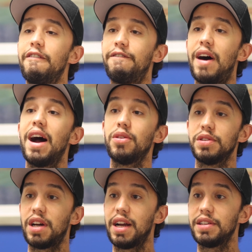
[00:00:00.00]
file
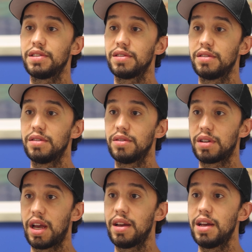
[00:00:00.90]
size,
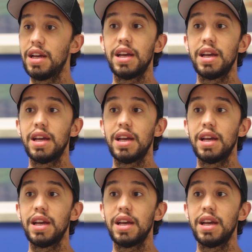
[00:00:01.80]
okay?